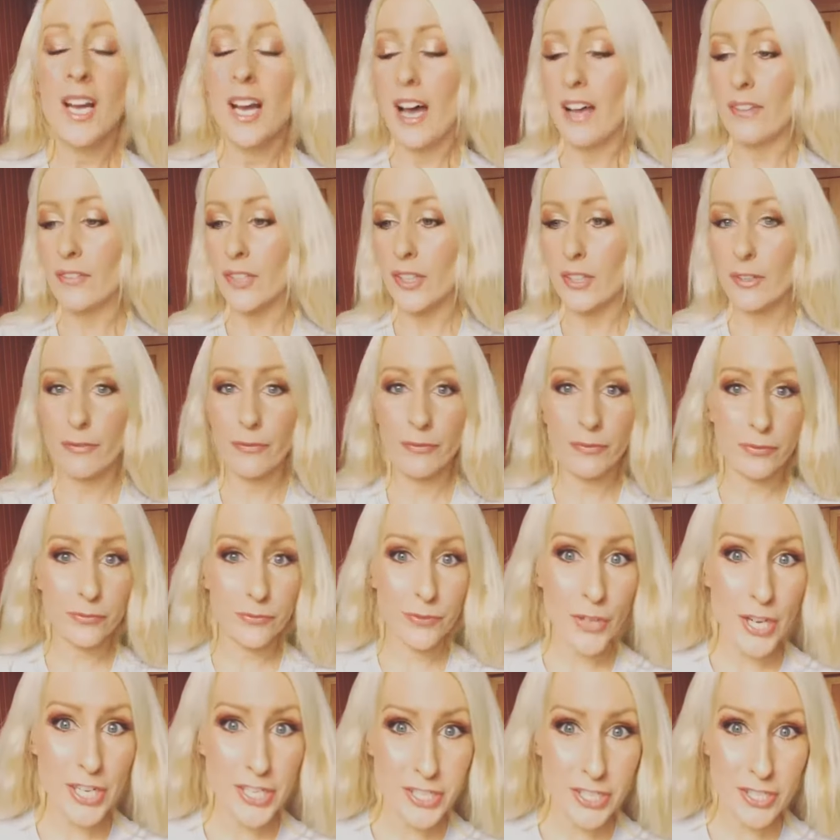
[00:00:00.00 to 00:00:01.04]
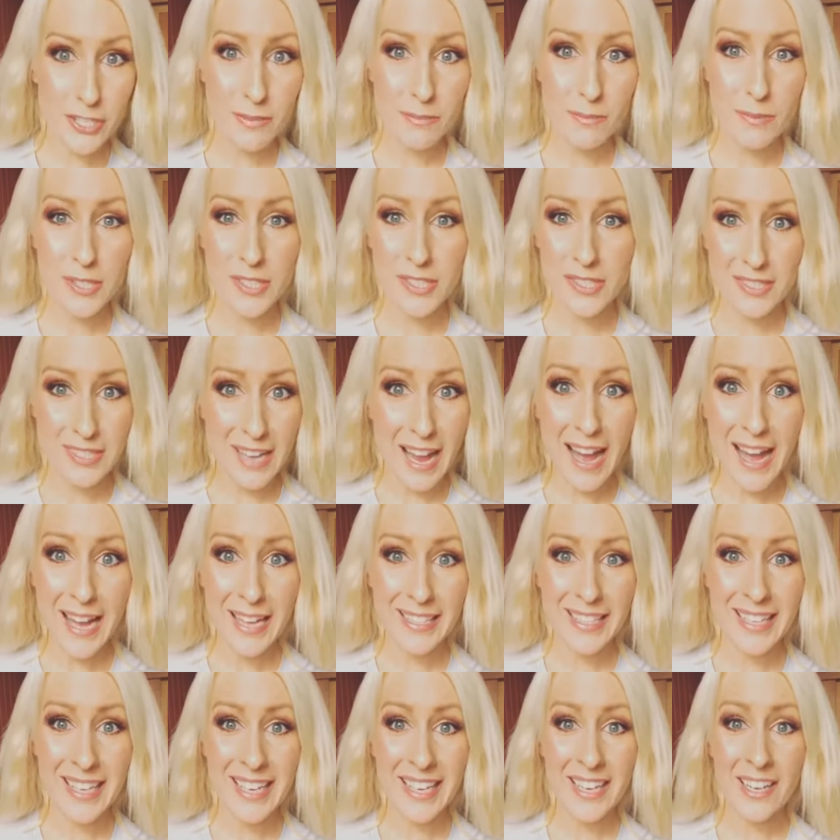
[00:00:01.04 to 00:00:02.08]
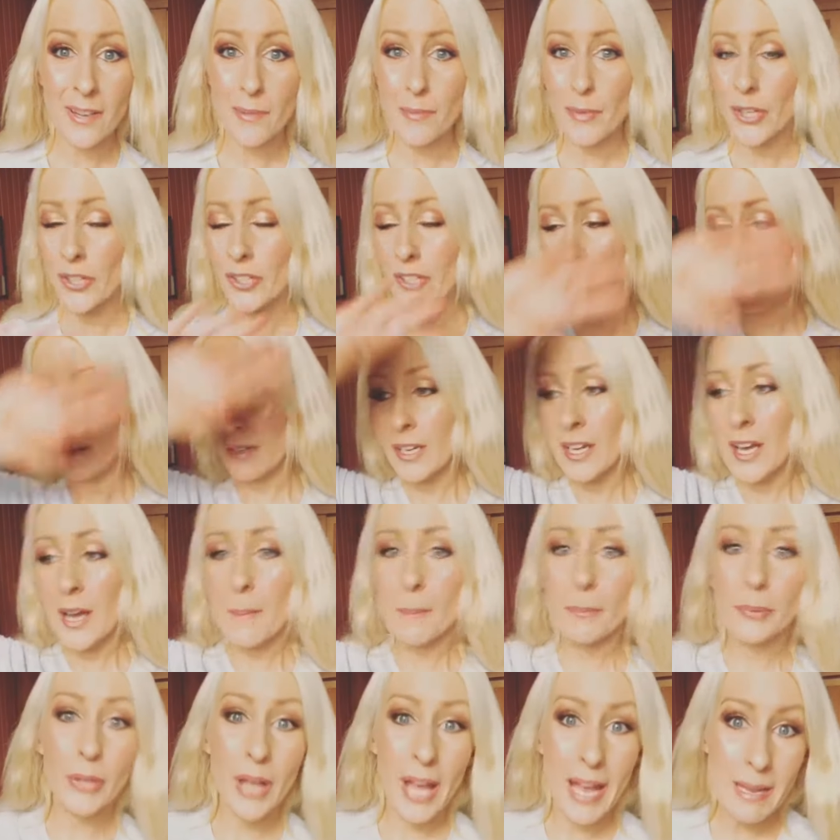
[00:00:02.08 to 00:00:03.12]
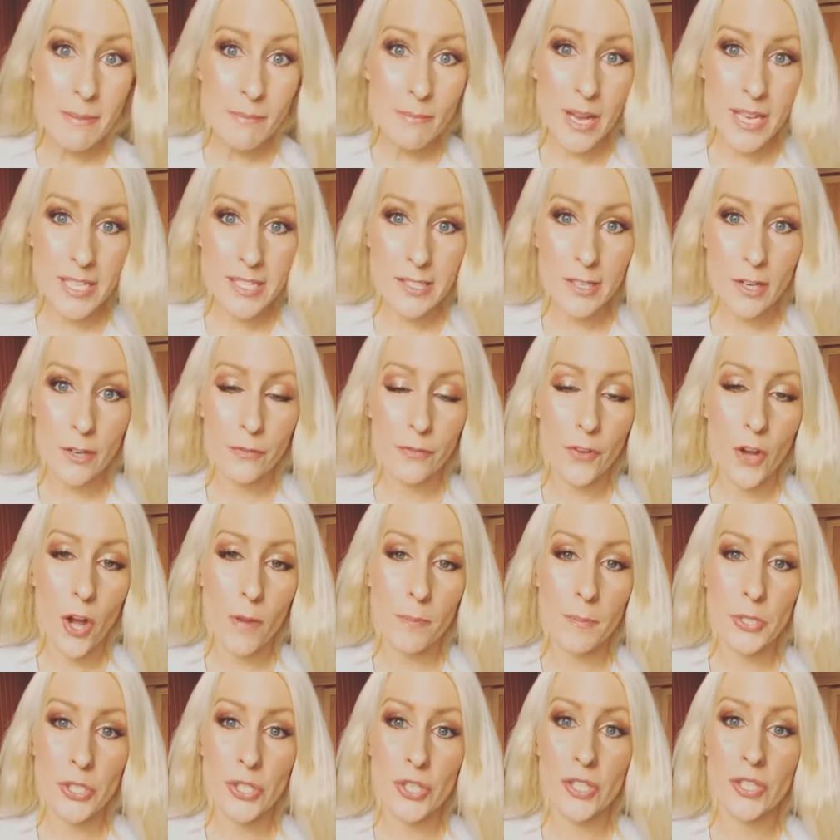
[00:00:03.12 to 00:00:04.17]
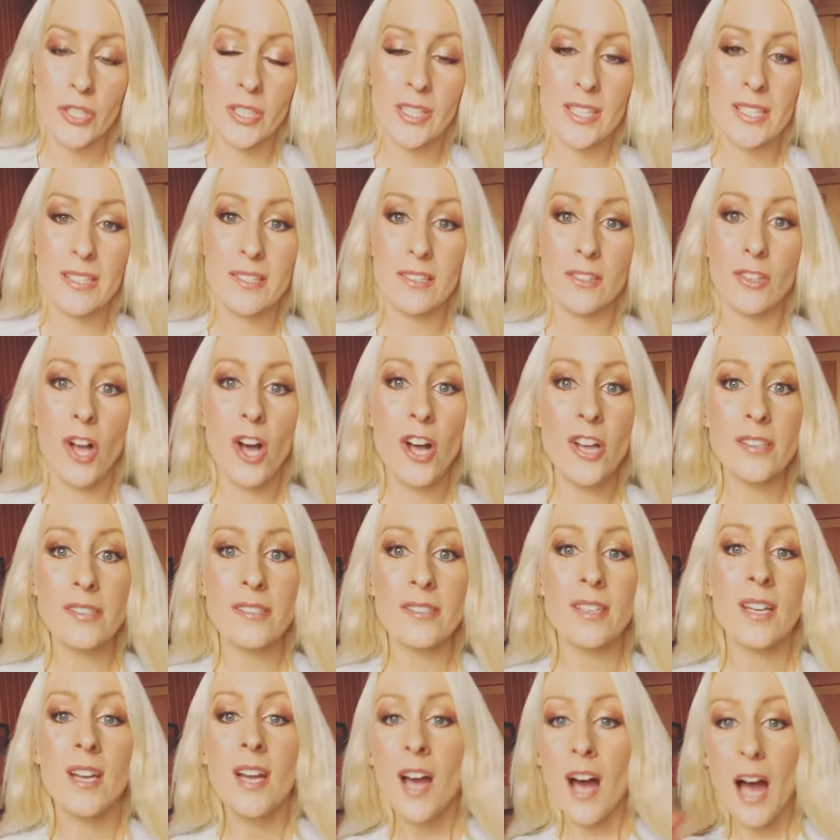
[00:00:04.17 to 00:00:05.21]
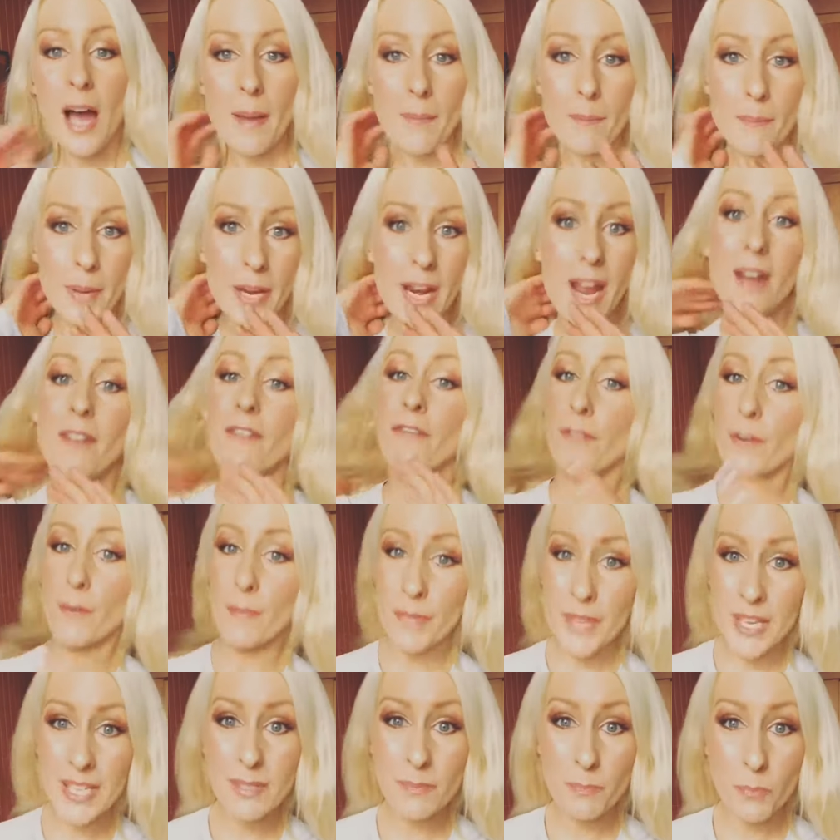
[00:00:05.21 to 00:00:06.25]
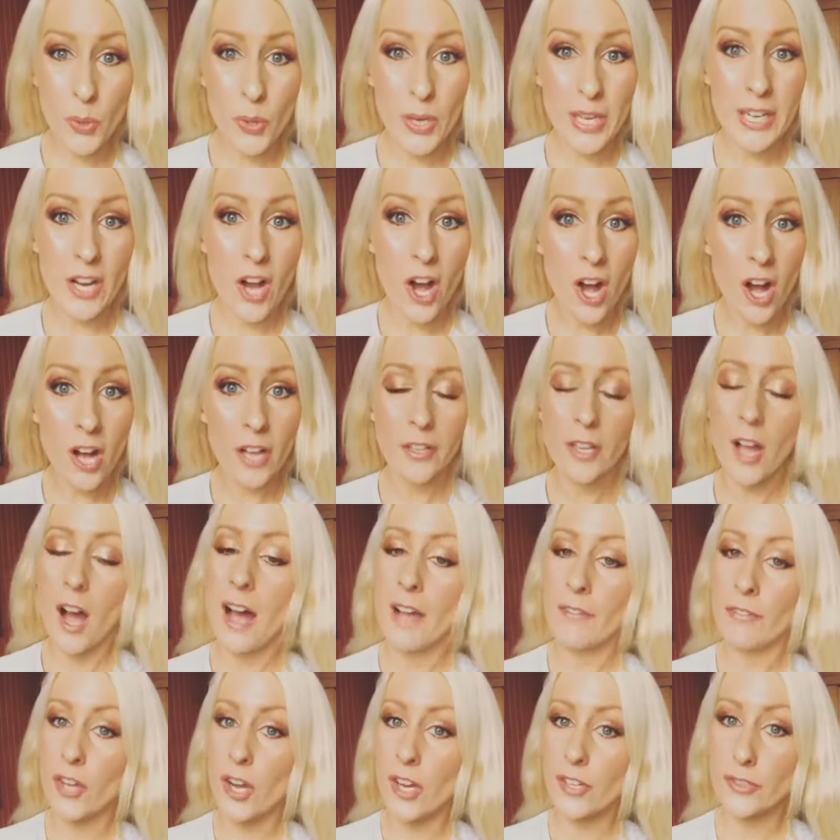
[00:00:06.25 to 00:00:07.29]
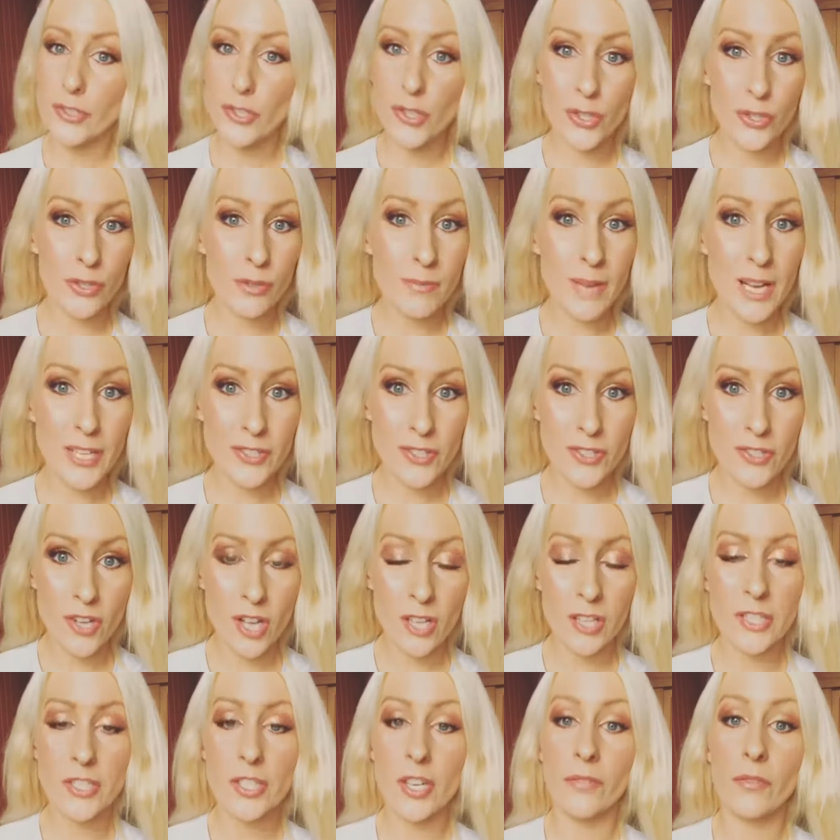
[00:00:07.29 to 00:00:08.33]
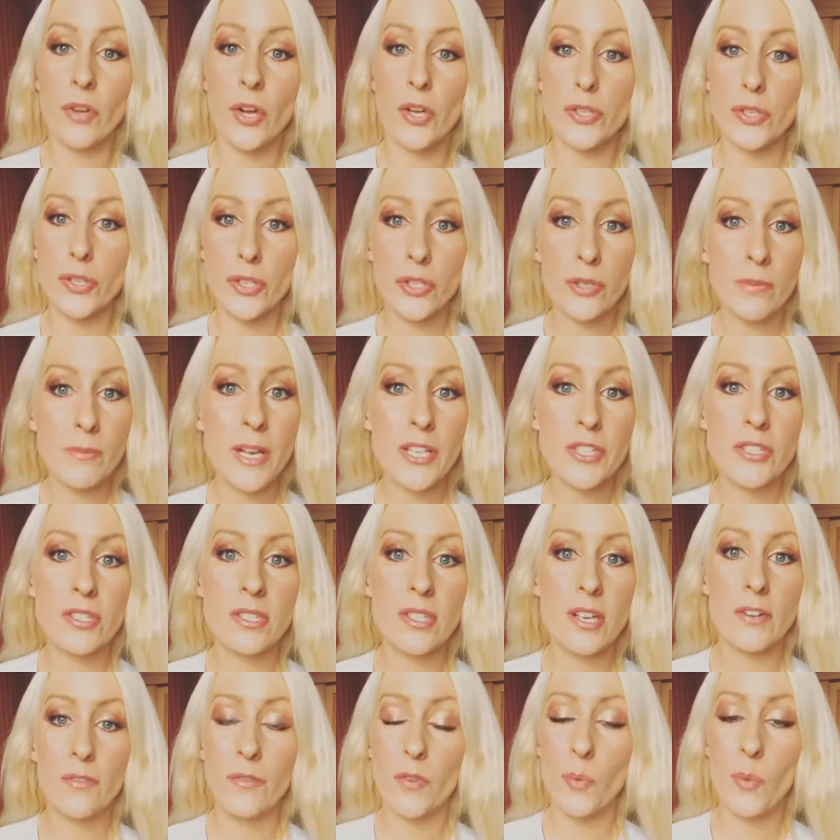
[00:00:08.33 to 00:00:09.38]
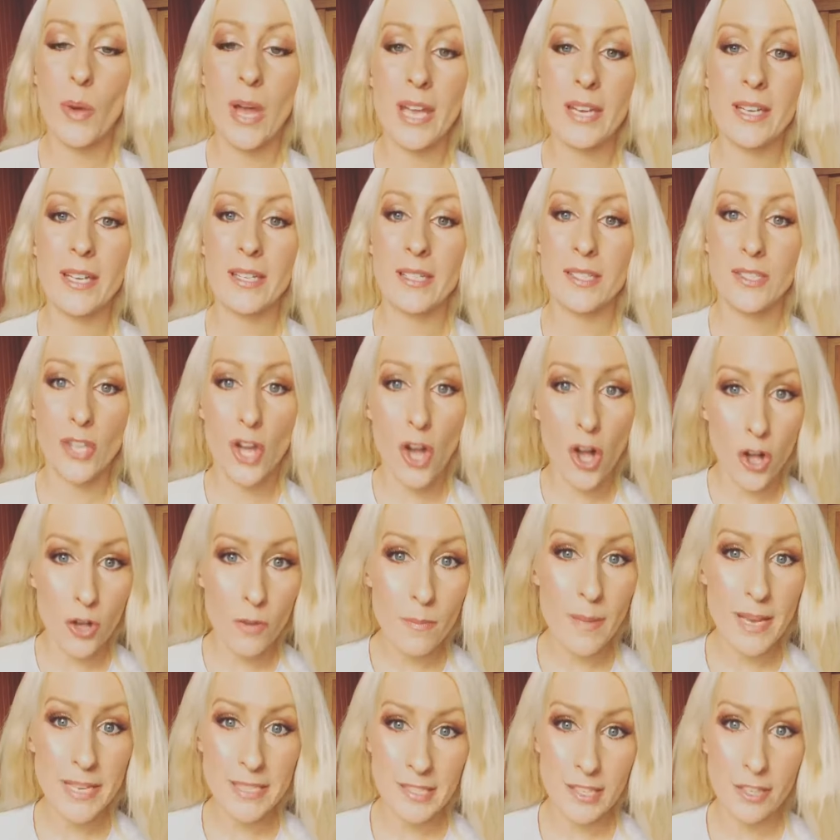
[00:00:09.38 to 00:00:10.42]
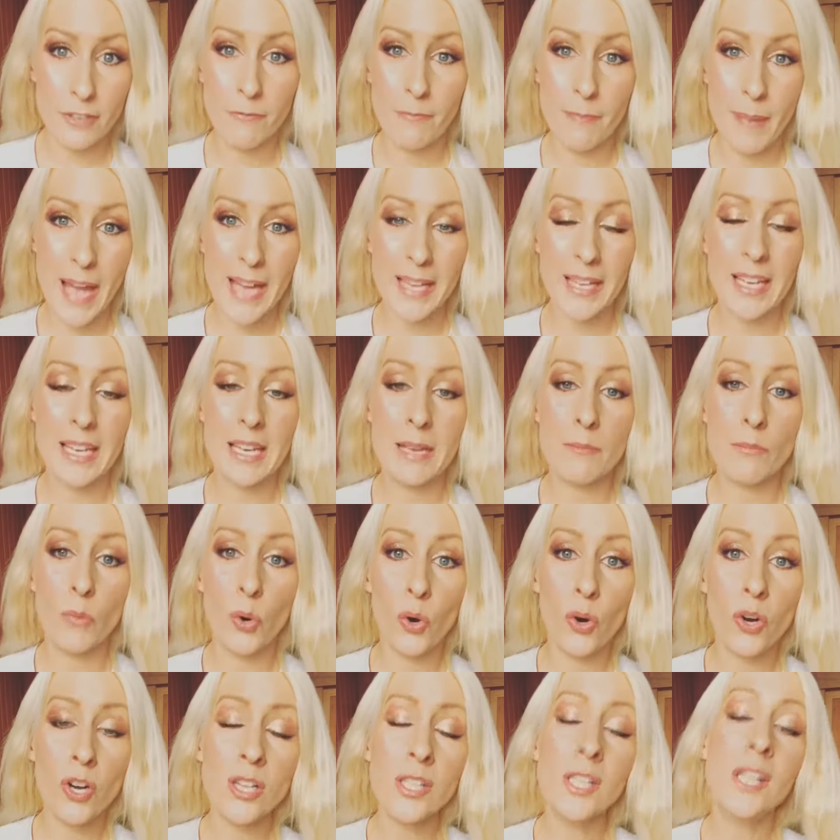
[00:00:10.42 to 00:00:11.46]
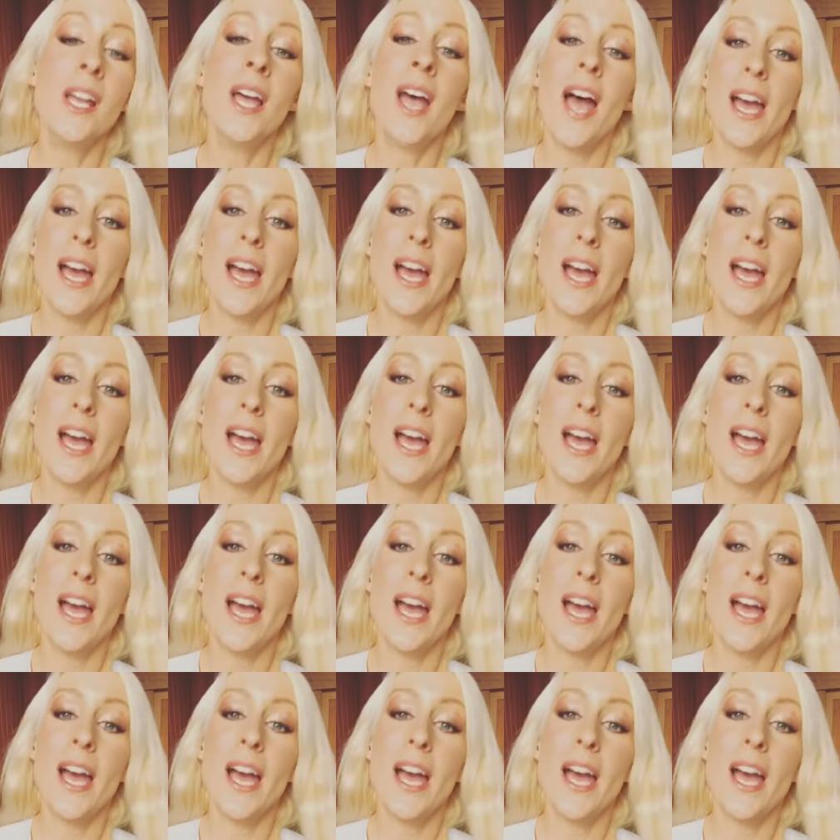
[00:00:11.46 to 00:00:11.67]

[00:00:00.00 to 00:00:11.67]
I've got a fresh start here. I'm not going to blame myself for opportunities lost. I, but I, from this point on, I've got too much knowledge, I've got too much self awareness to hold myself back anymore.